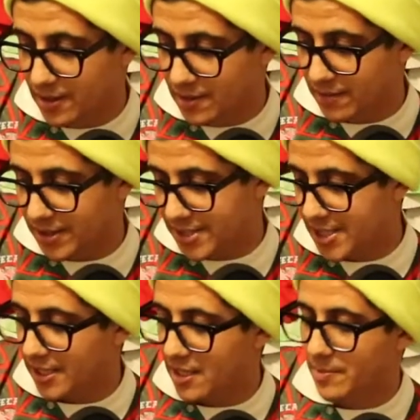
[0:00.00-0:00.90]

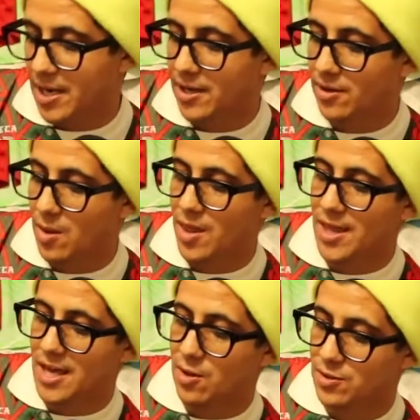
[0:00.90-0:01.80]
27 de Mayo
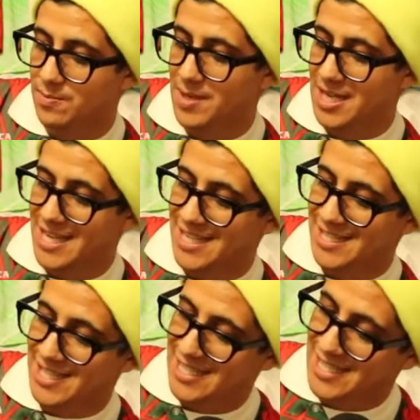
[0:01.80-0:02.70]
de
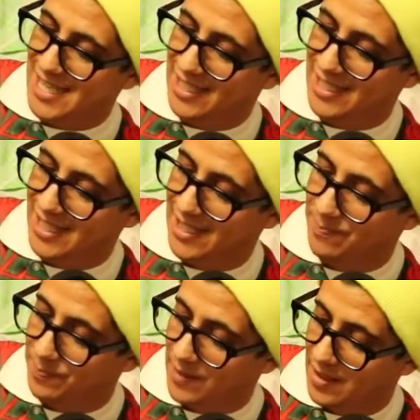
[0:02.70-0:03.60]
2017.
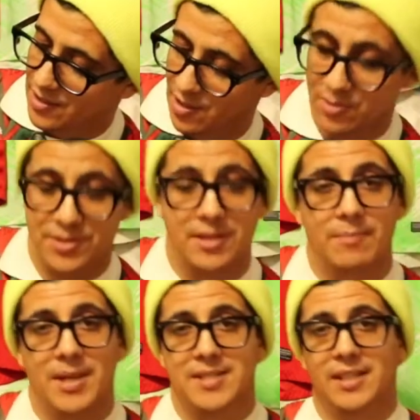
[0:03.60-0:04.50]
Shows
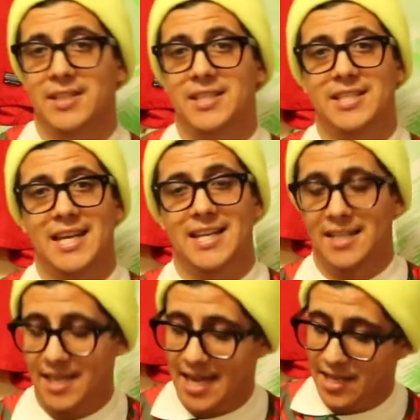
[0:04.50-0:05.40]
basically the date
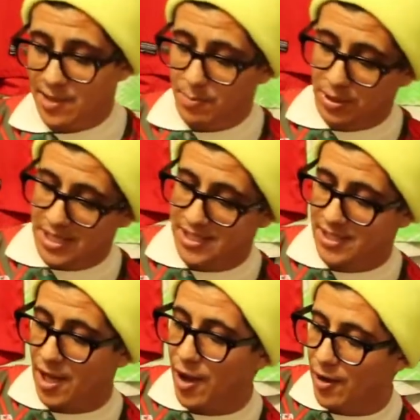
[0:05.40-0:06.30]
and the
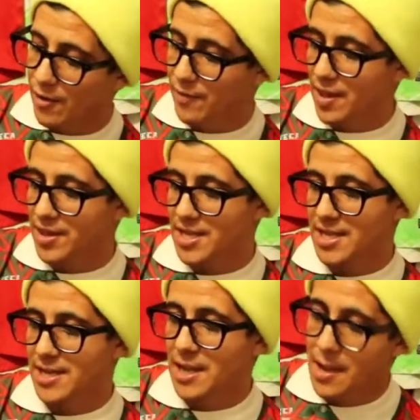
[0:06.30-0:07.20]
place of
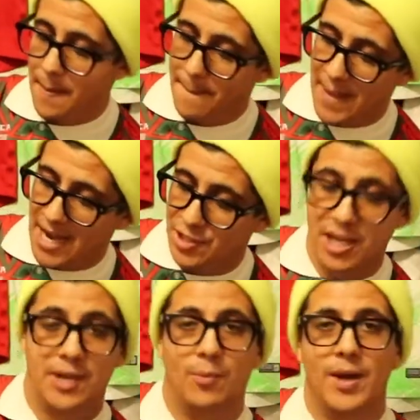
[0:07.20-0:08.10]
the match
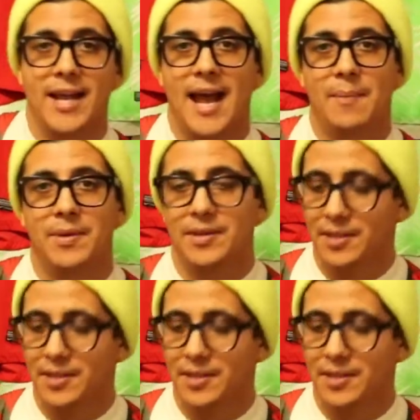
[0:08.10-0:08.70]
and when it happened.